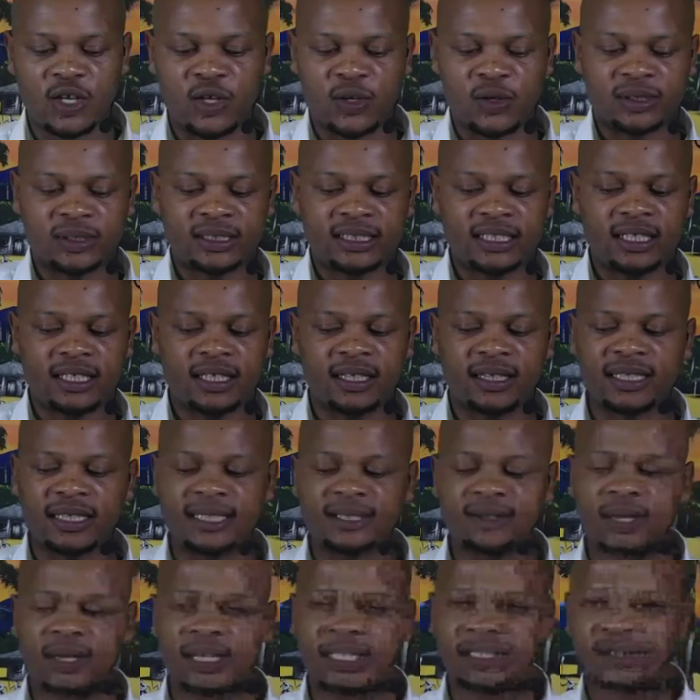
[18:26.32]
you see,
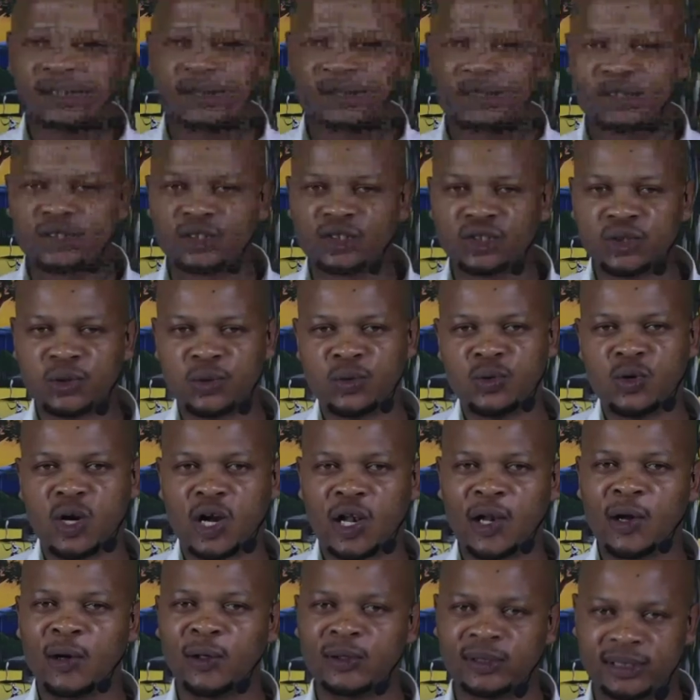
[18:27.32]
this one has got two
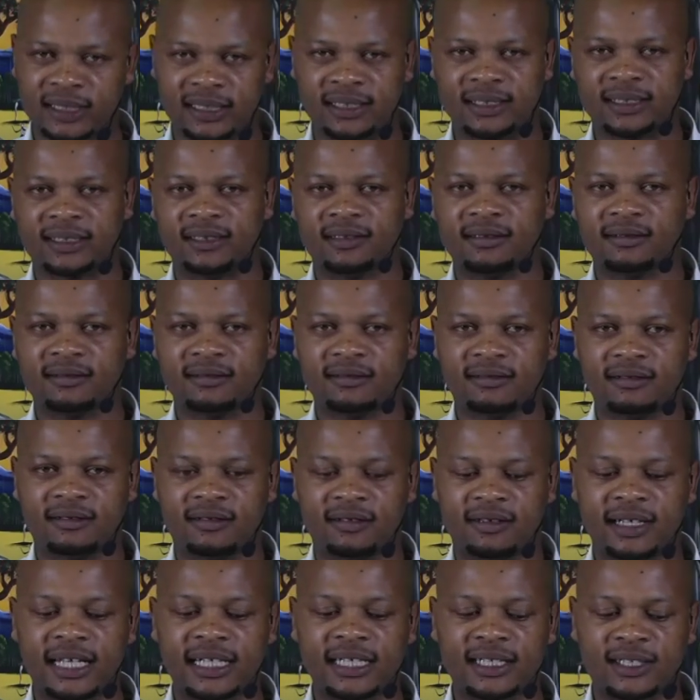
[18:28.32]
clauses
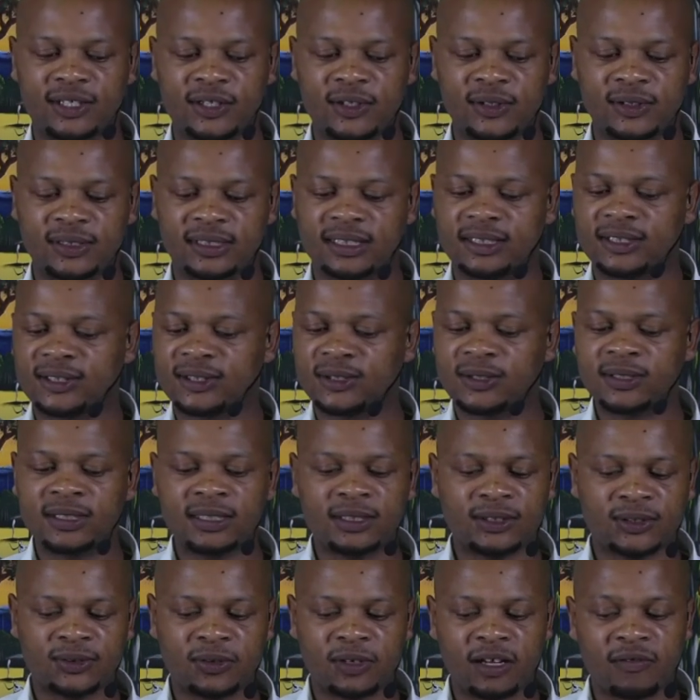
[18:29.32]
that it uses.
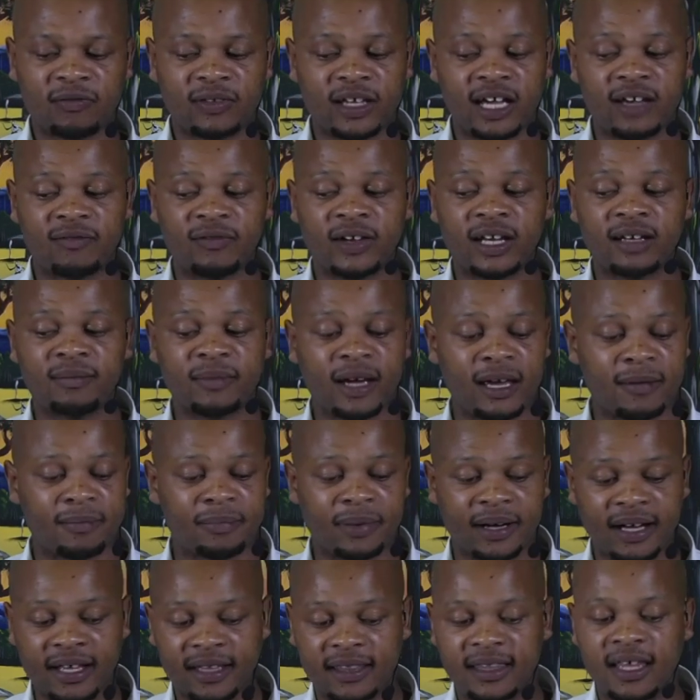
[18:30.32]
Soon after I've had my
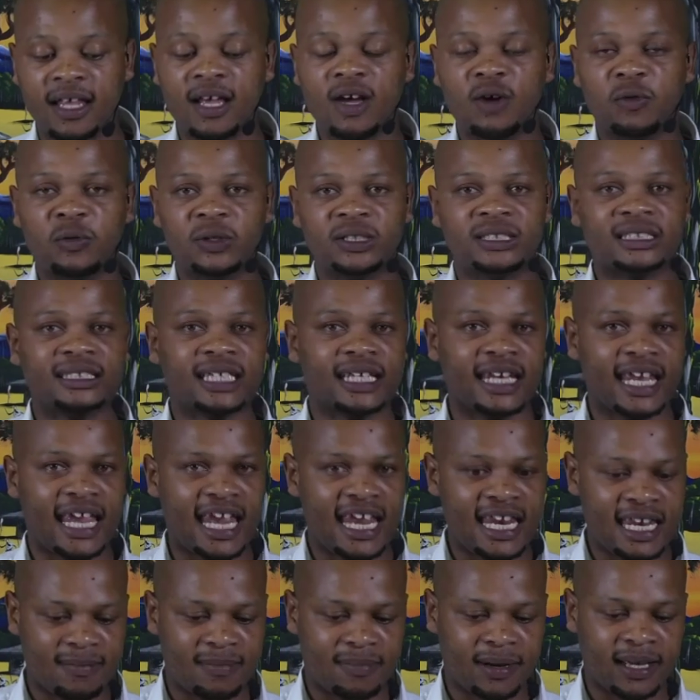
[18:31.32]
bath, which is an
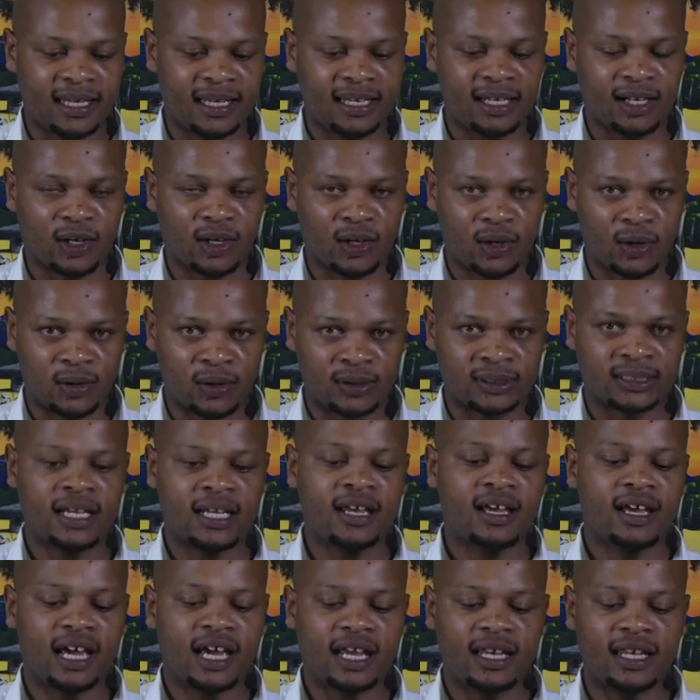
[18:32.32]
independent clause,
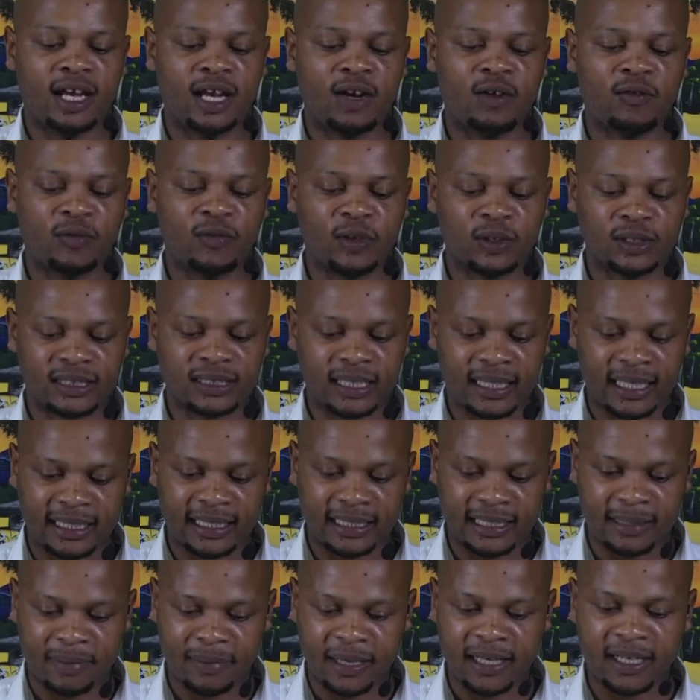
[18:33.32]
and then you've got the
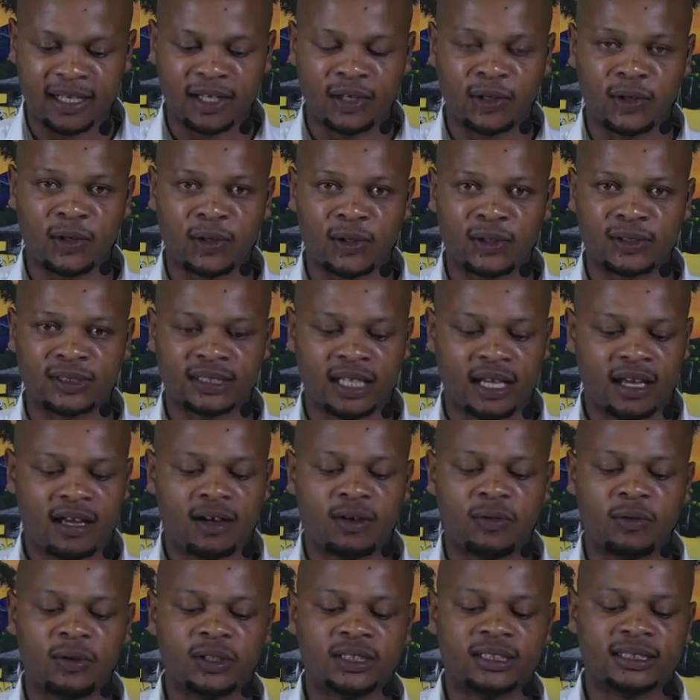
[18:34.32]
dependent clause,
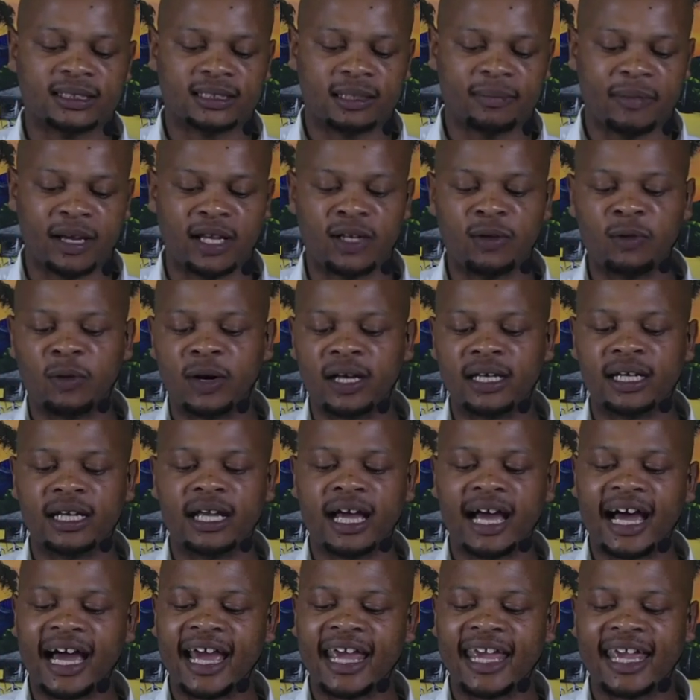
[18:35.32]
which is the main one,
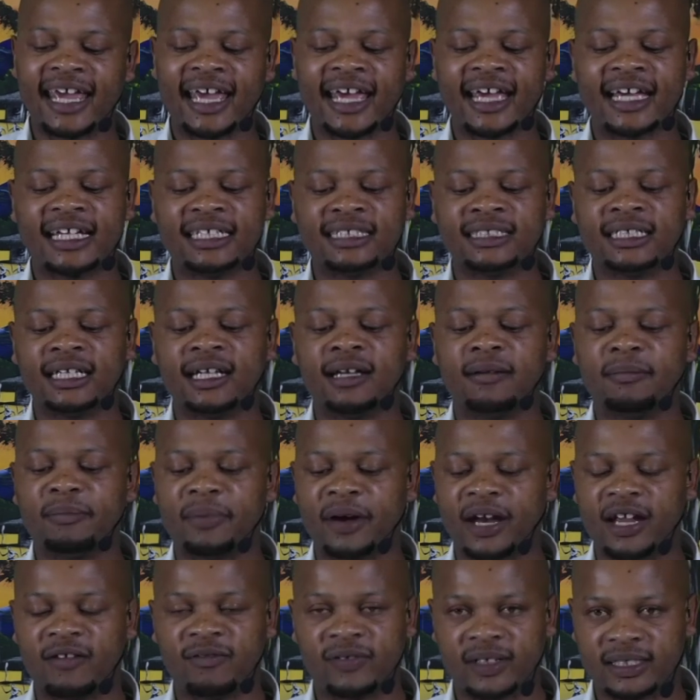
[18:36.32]
I had
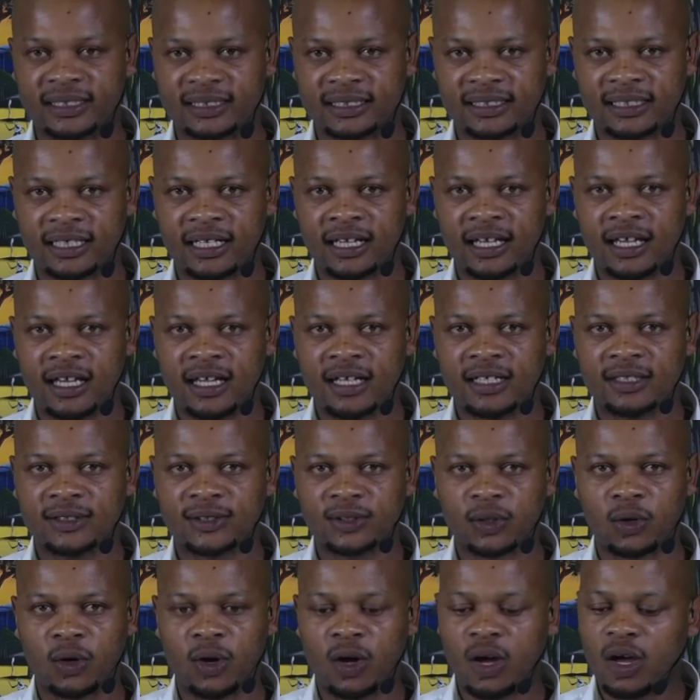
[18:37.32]
breakfast.
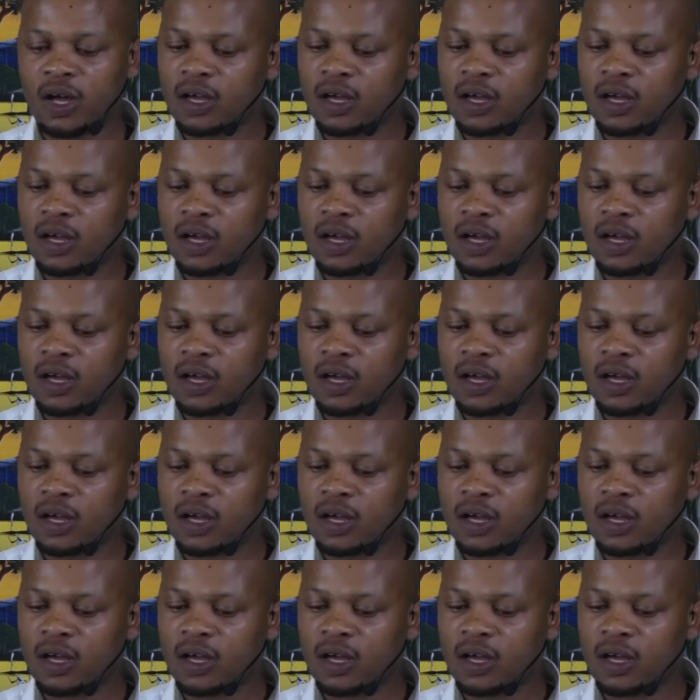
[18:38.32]
So